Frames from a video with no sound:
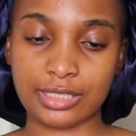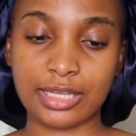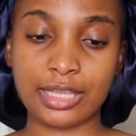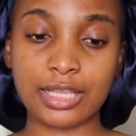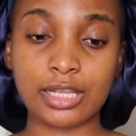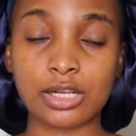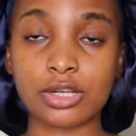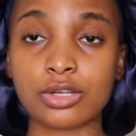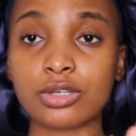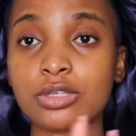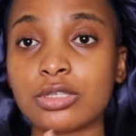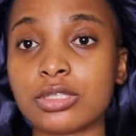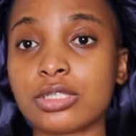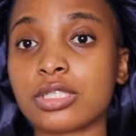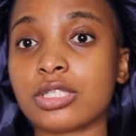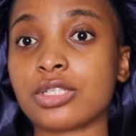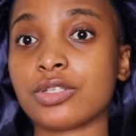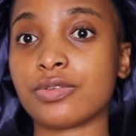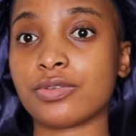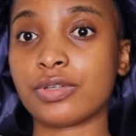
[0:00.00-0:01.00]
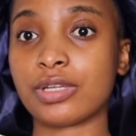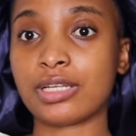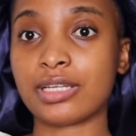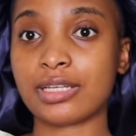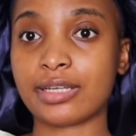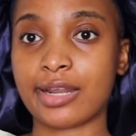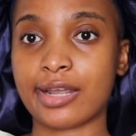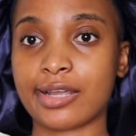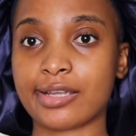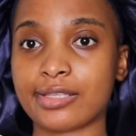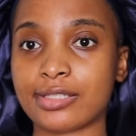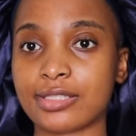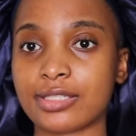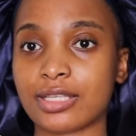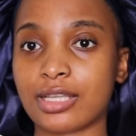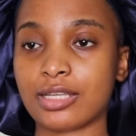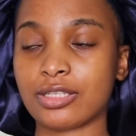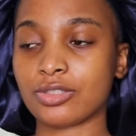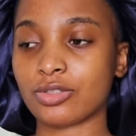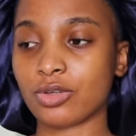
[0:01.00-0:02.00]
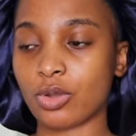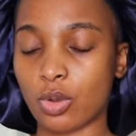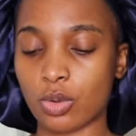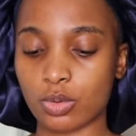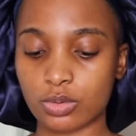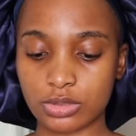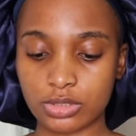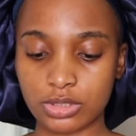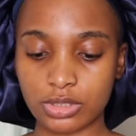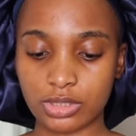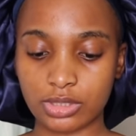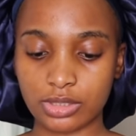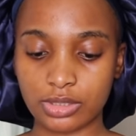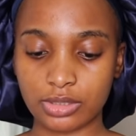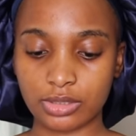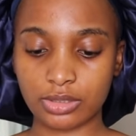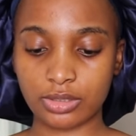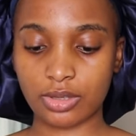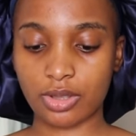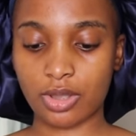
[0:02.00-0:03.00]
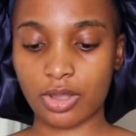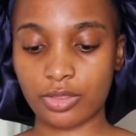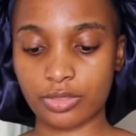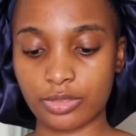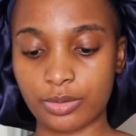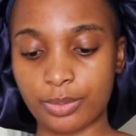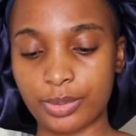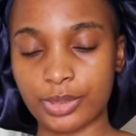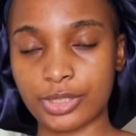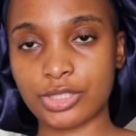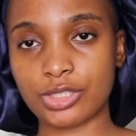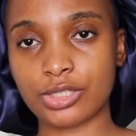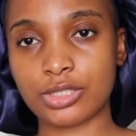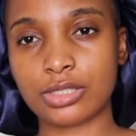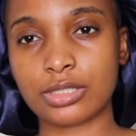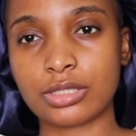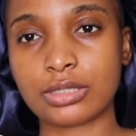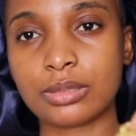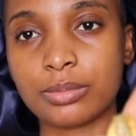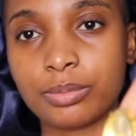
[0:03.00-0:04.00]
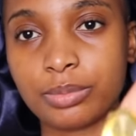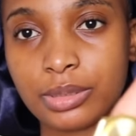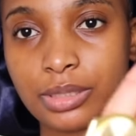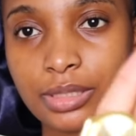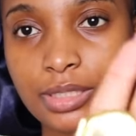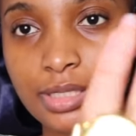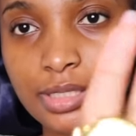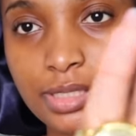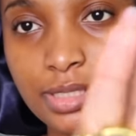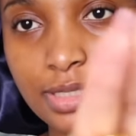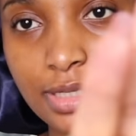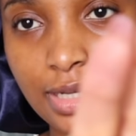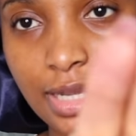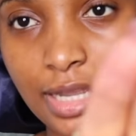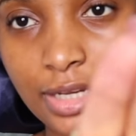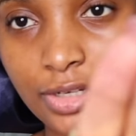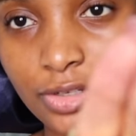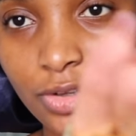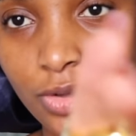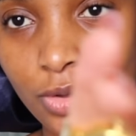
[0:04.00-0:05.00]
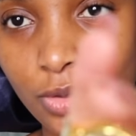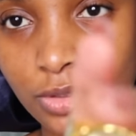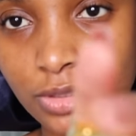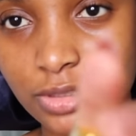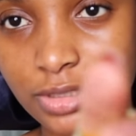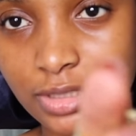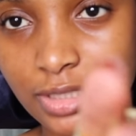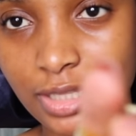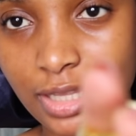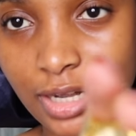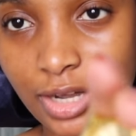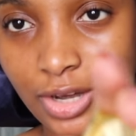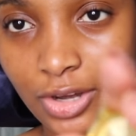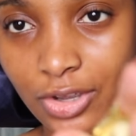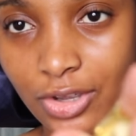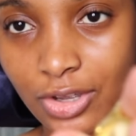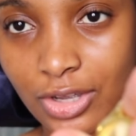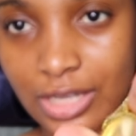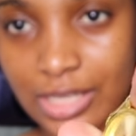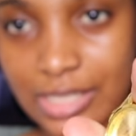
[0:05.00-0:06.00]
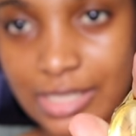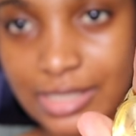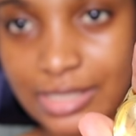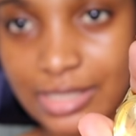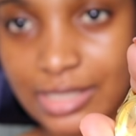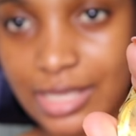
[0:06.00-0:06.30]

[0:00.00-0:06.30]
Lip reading: It looked really nice and gold on the pictures, but this is the kind of gold that I got.